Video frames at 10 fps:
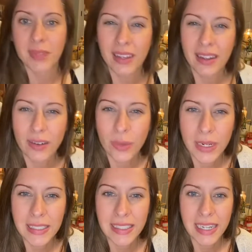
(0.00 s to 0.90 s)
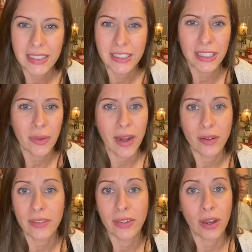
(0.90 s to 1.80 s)
I don't know what it's saying to do. I don't
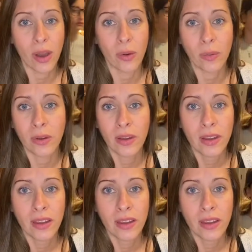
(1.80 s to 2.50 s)
even know how